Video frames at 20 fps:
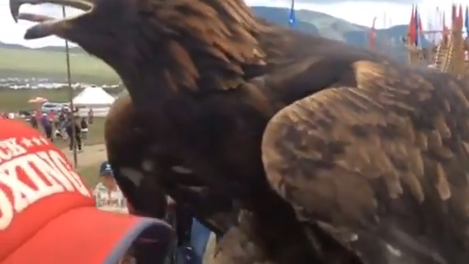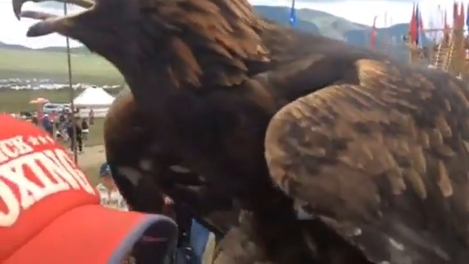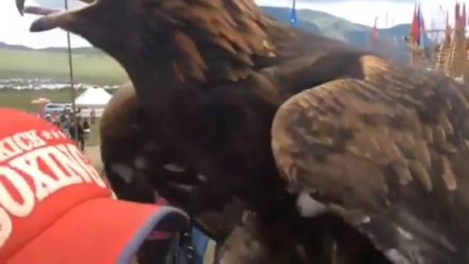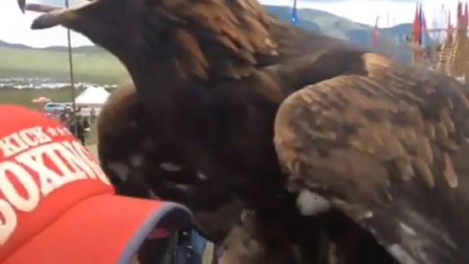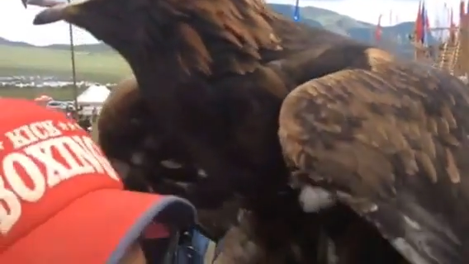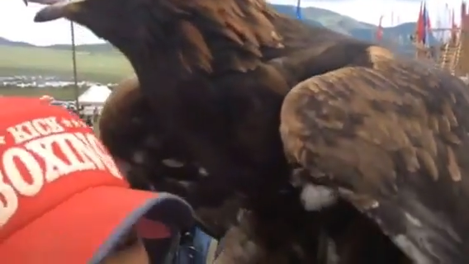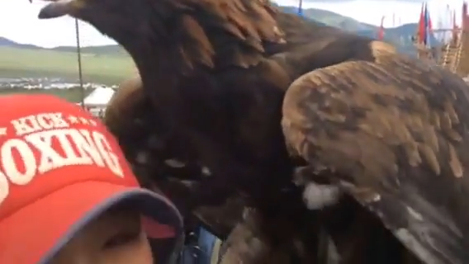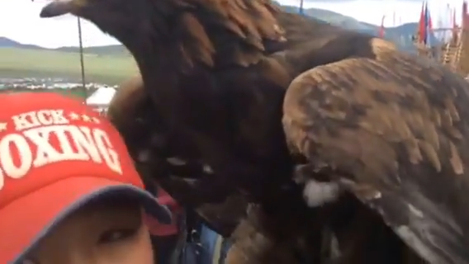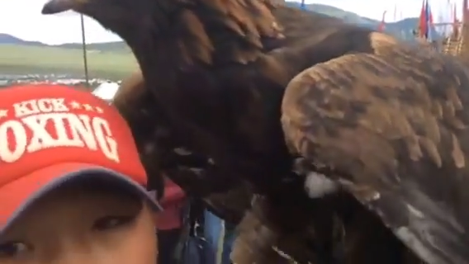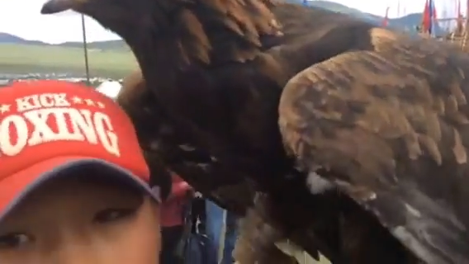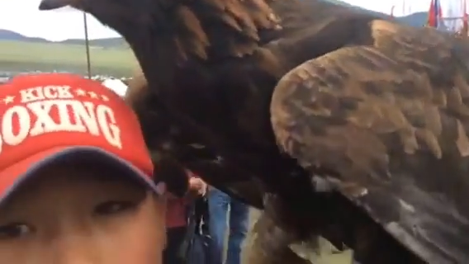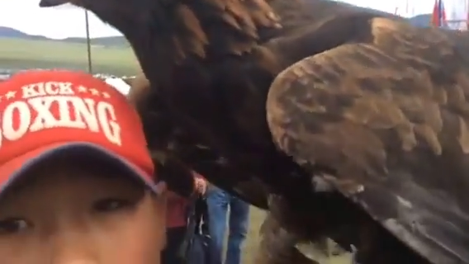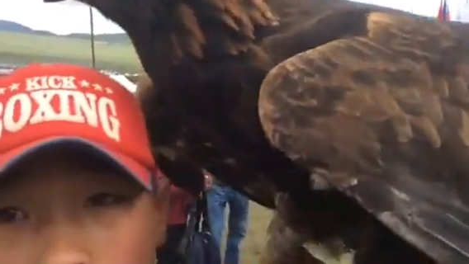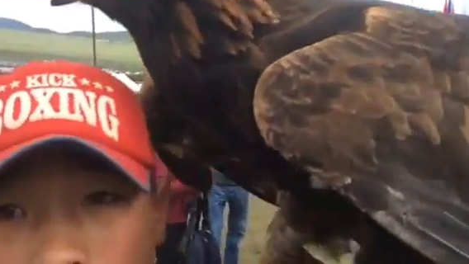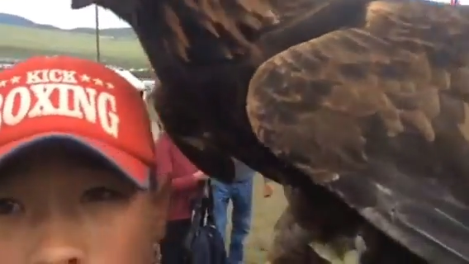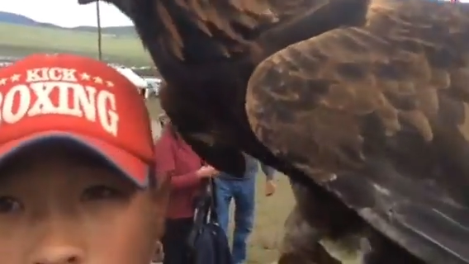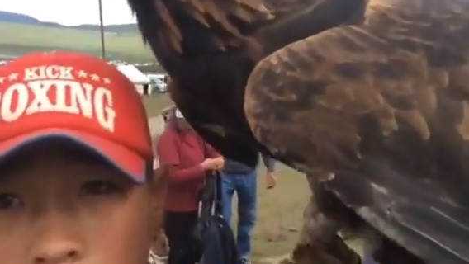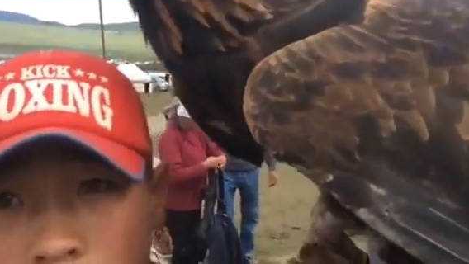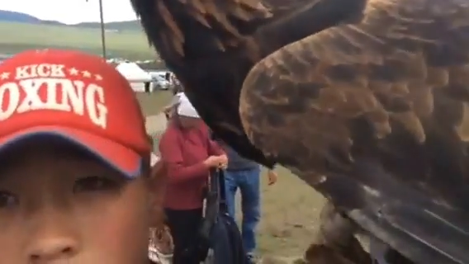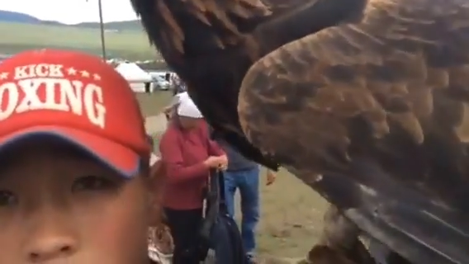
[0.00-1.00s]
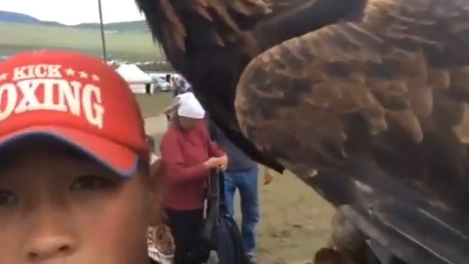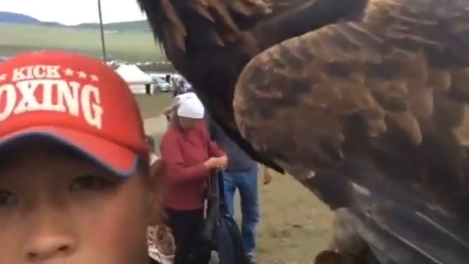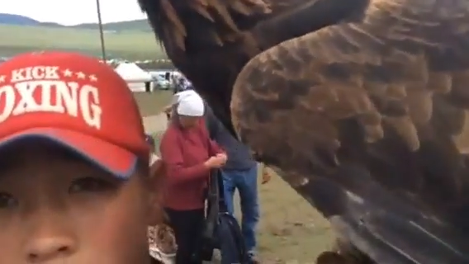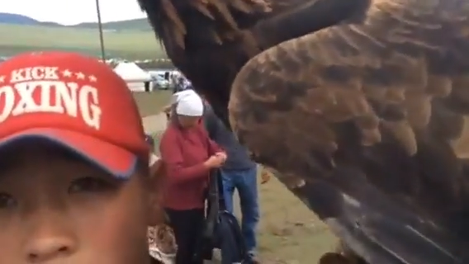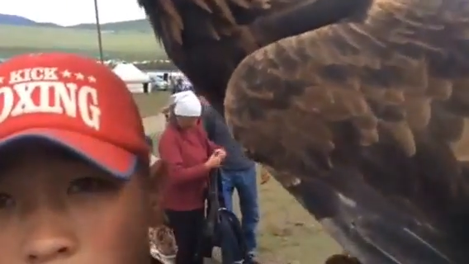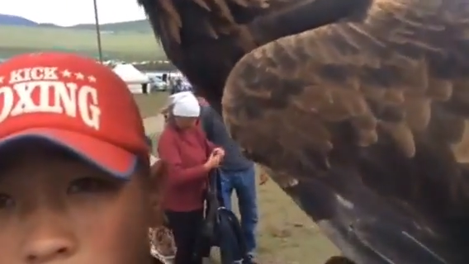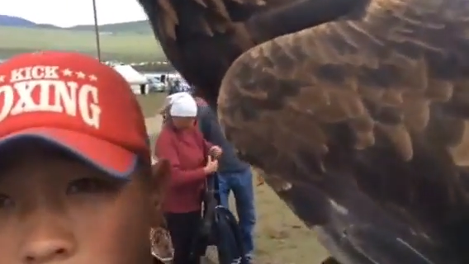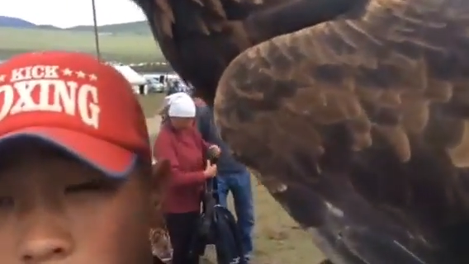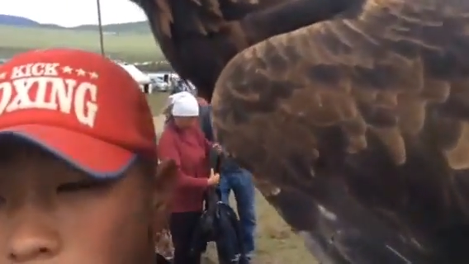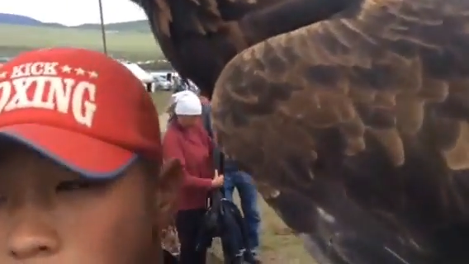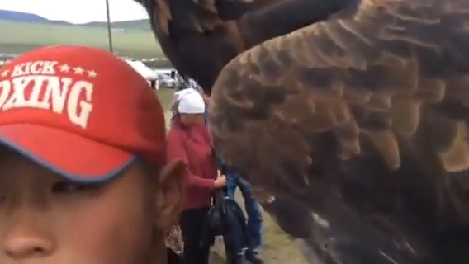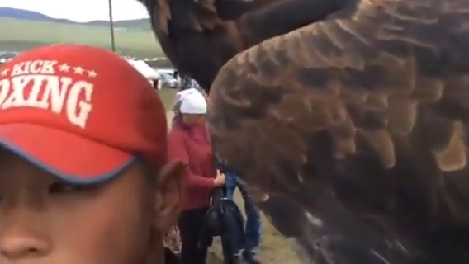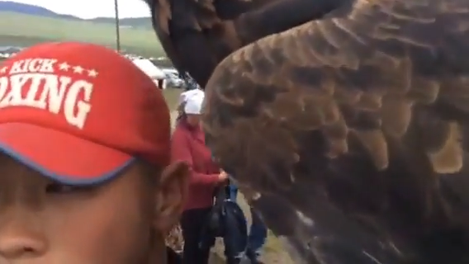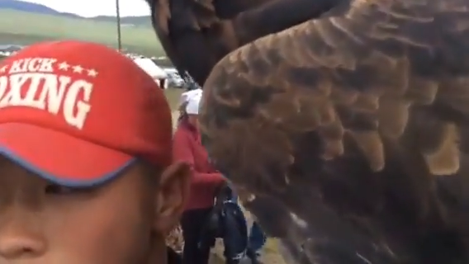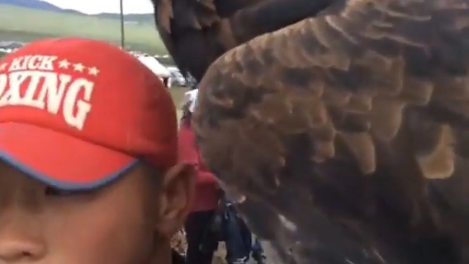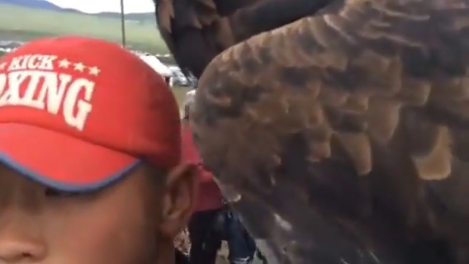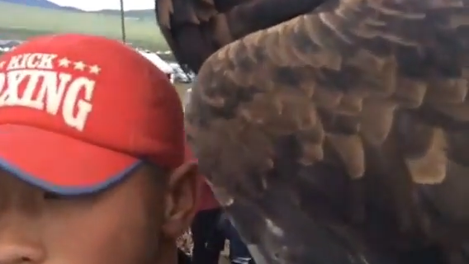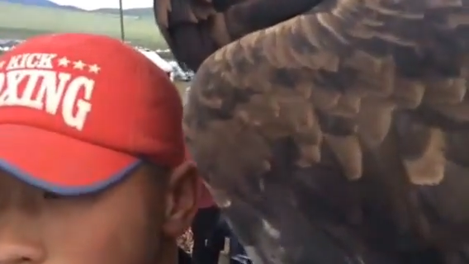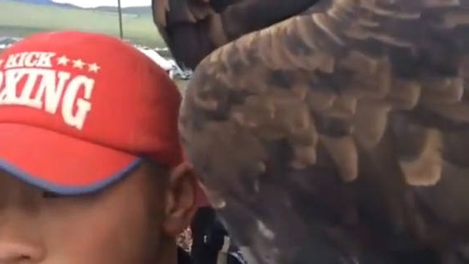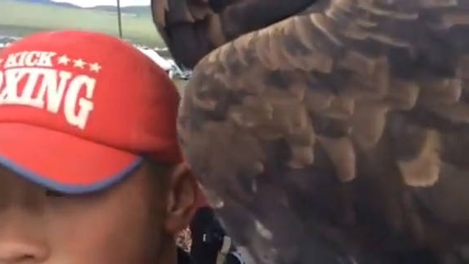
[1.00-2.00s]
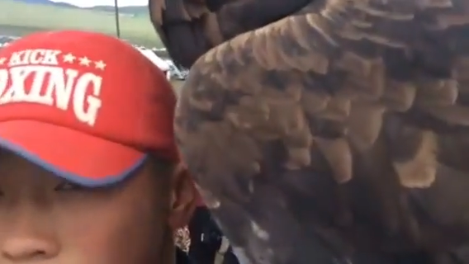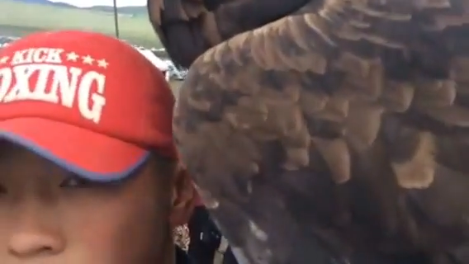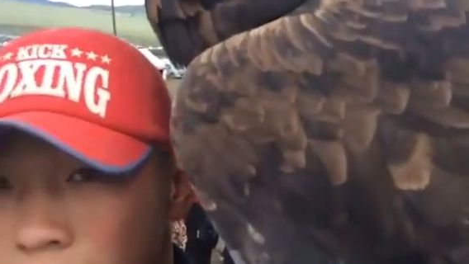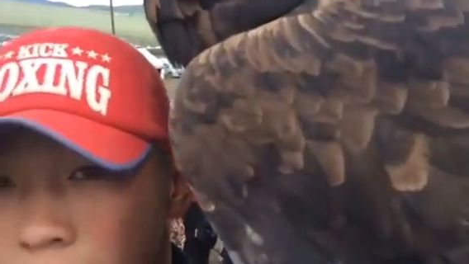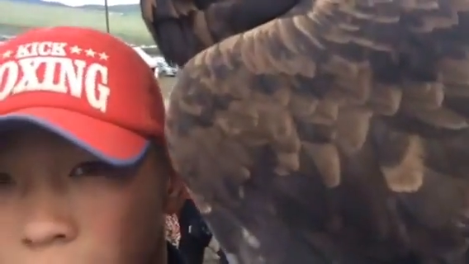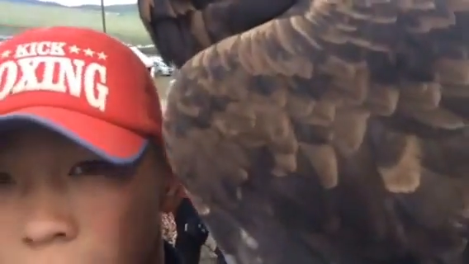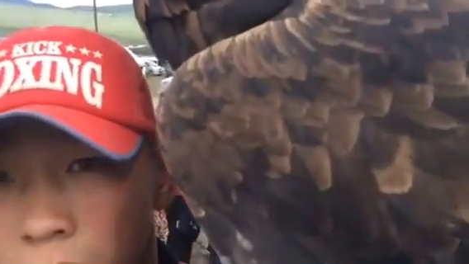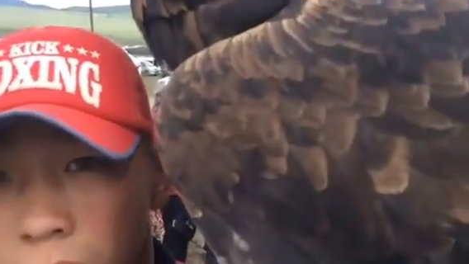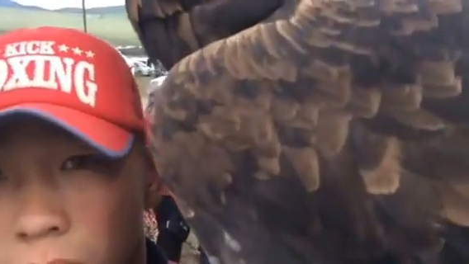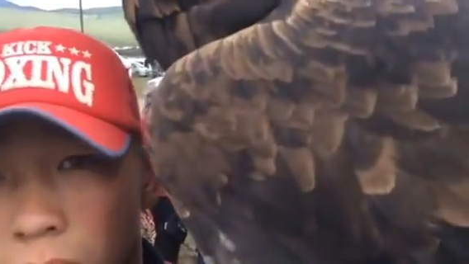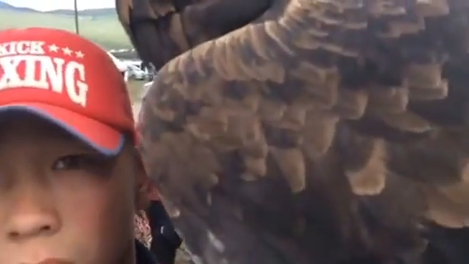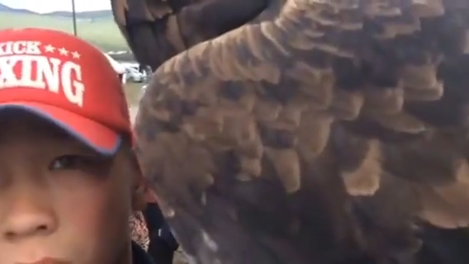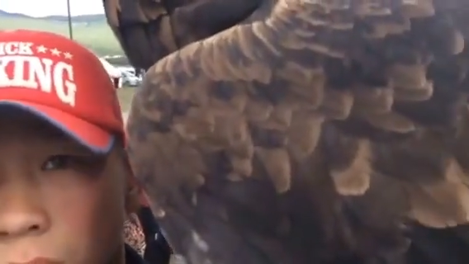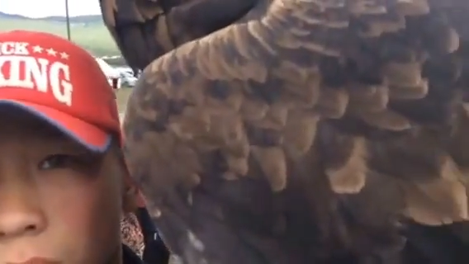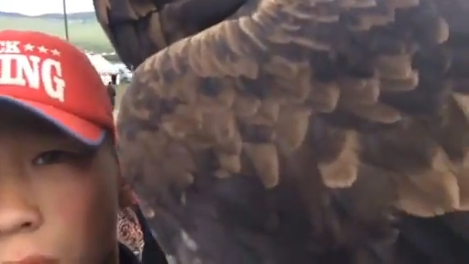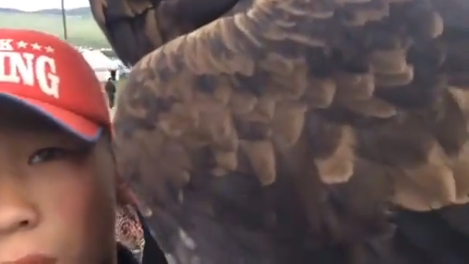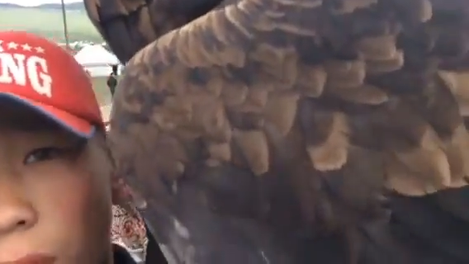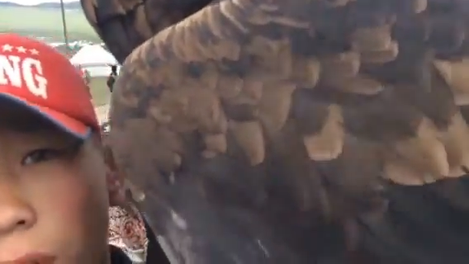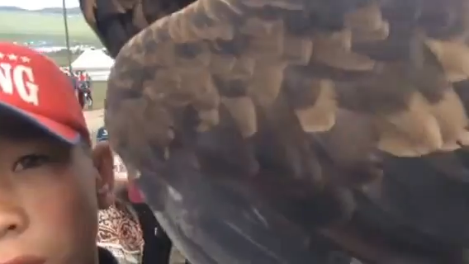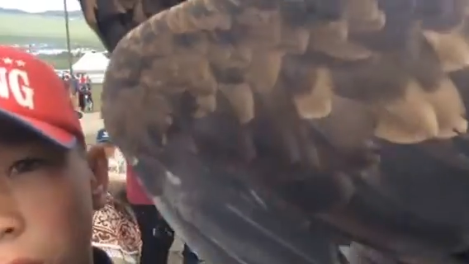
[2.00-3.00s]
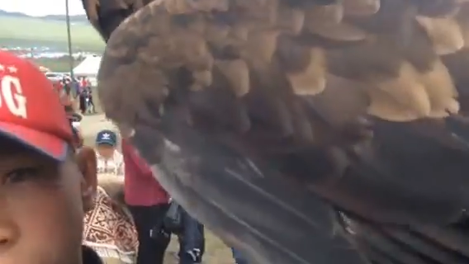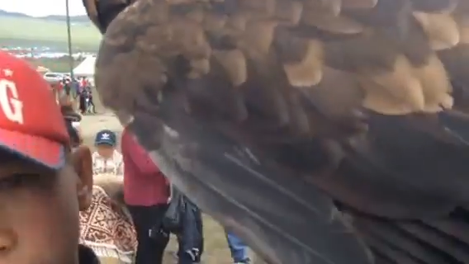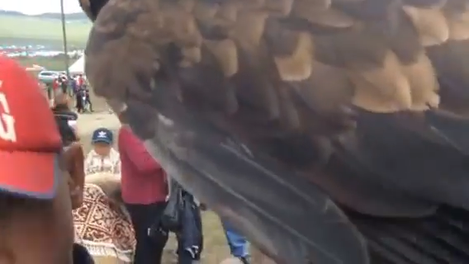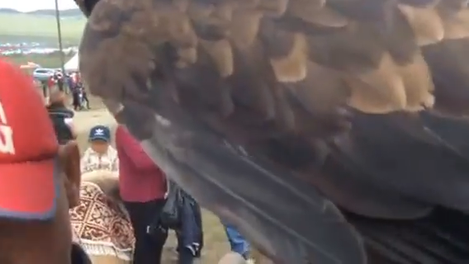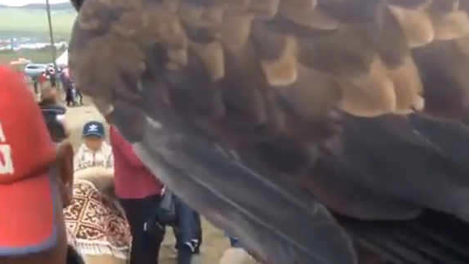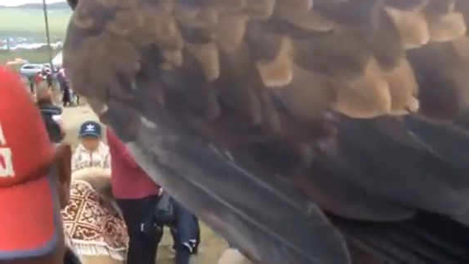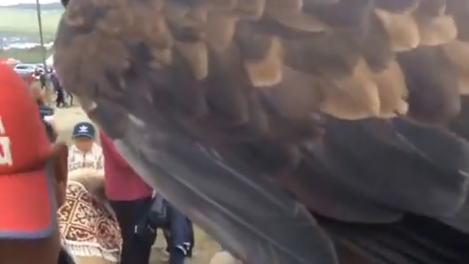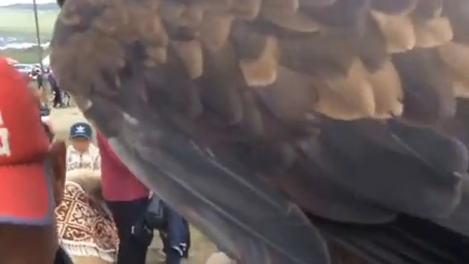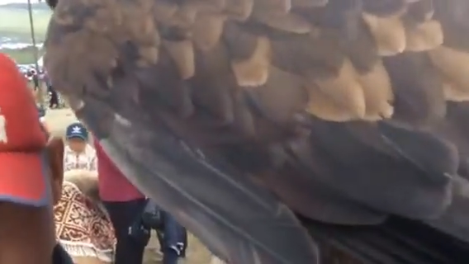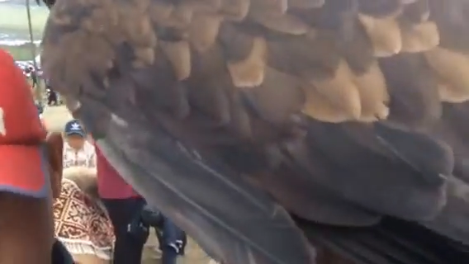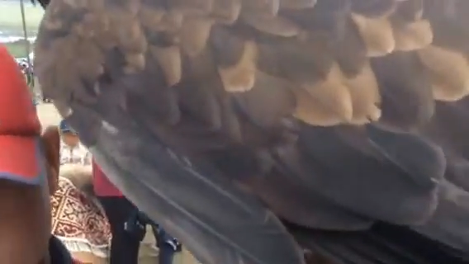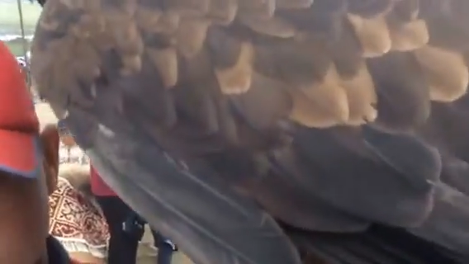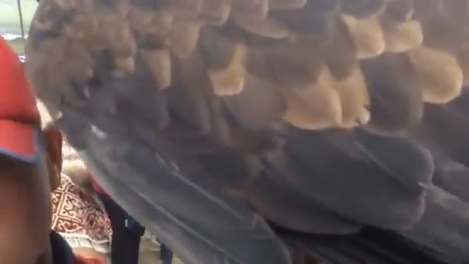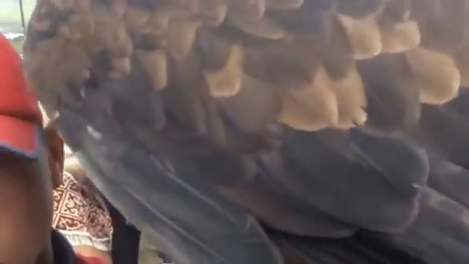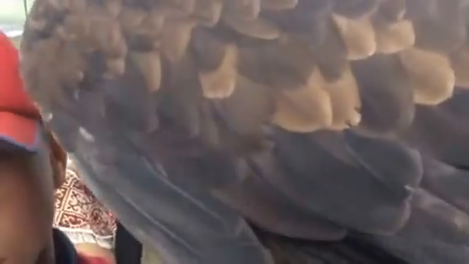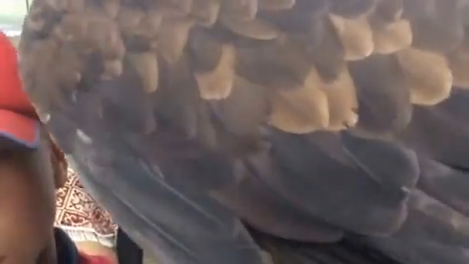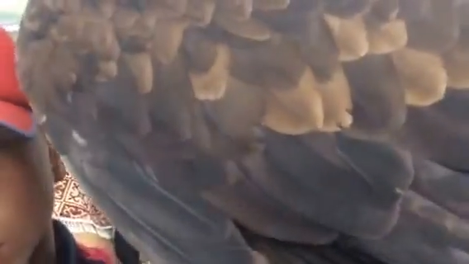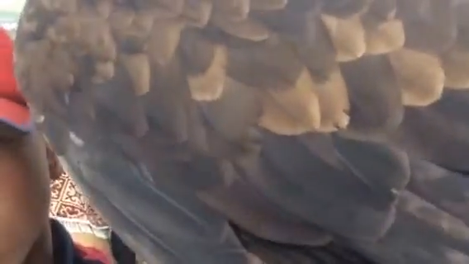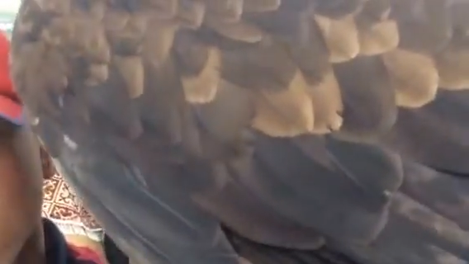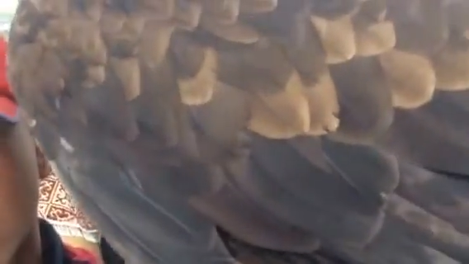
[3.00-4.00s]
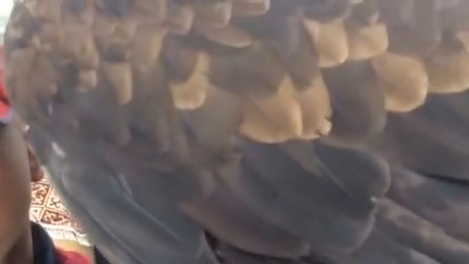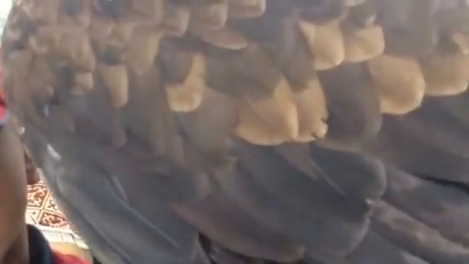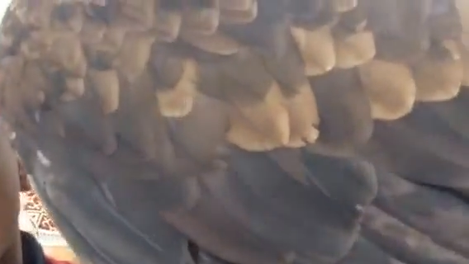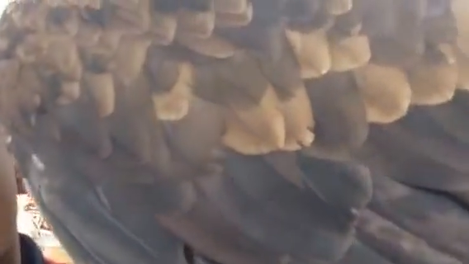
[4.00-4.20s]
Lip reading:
[unreadable: no face in view]